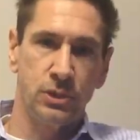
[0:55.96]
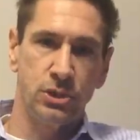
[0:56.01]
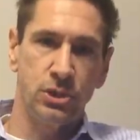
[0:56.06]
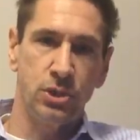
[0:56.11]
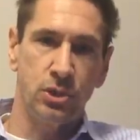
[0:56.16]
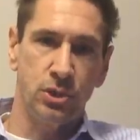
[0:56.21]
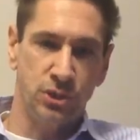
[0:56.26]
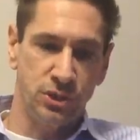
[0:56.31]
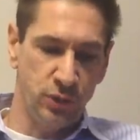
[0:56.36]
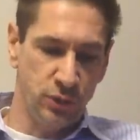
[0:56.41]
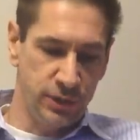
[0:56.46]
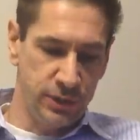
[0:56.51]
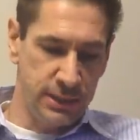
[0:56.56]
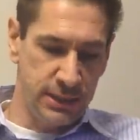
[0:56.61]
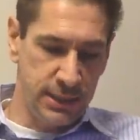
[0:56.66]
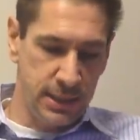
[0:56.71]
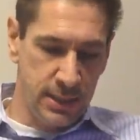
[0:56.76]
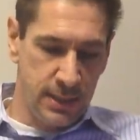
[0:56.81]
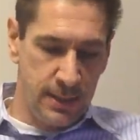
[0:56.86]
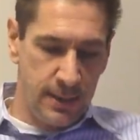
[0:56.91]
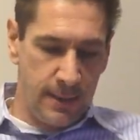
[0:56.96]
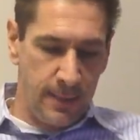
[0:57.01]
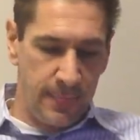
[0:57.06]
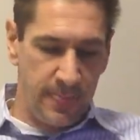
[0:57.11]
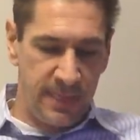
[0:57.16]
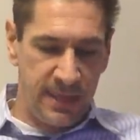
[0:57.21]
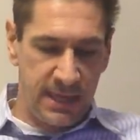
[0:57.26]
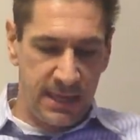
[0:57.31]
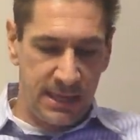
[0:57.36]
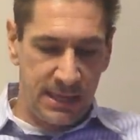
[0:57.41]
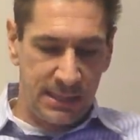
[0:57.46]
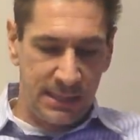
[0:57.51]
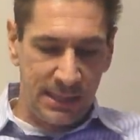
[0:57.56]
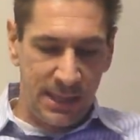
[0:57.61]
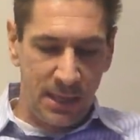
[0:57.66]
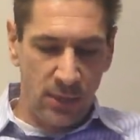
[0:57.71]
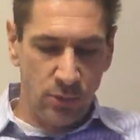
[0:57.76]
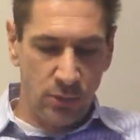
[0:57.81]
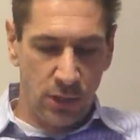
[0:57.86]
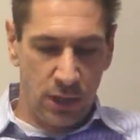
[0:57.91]
Sure. So the the
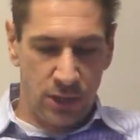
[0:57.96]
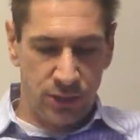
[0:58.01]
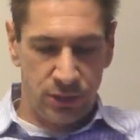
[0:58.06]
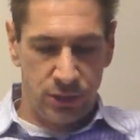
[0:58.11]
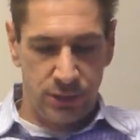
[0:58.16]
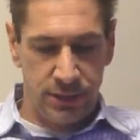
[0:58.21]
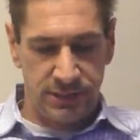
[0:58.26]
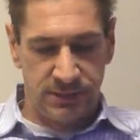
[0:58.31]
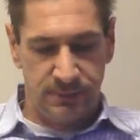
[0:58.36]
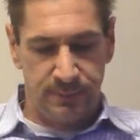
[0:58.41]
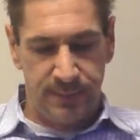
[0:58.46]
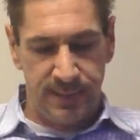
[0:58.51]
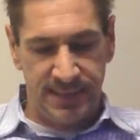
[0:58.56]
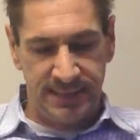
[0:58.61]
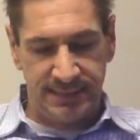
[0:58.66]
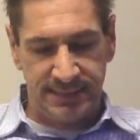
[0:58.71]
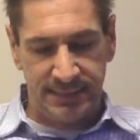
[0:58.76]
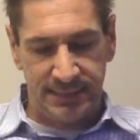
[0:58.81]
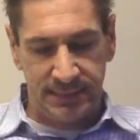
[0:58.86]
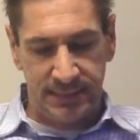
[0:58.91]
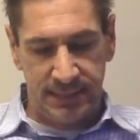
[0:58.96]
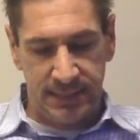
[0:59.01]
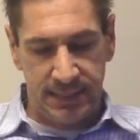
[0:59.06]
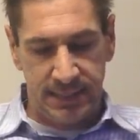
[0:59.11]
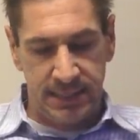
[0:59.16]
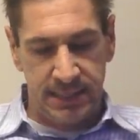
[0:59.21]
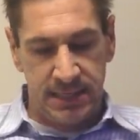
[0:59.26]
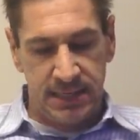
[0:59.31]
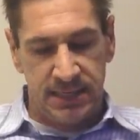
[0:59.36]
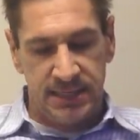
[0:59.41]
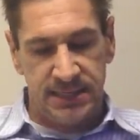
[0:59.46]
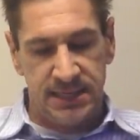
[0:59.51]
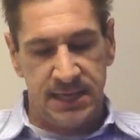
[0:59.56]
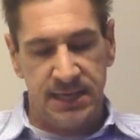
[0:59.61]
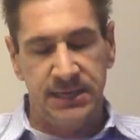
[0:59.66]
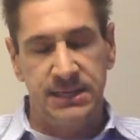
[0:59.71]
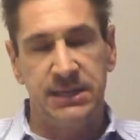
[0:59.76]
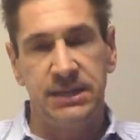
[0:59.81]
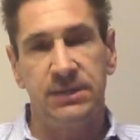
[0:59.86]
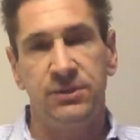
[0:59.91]
cloud launcher is basically the
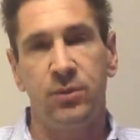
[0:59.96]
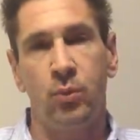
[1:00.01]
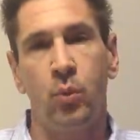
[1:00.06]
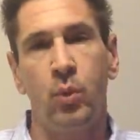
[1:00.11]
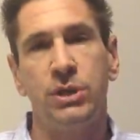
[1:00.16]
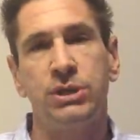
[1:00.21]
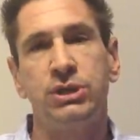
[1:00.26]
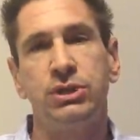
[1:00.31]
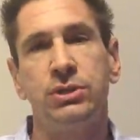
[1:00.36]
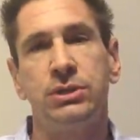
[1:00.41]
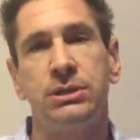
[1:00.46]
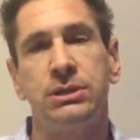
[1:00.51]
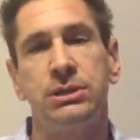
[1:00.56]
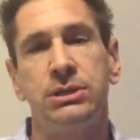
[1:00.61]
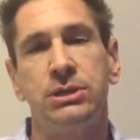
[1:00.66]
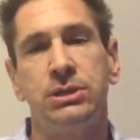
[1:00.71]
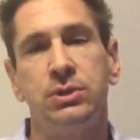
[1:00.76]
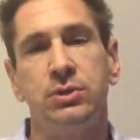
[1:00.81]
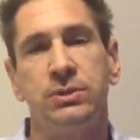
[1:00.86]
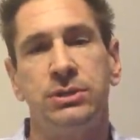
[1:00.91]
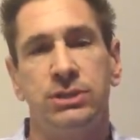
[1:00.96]
idea that what you can do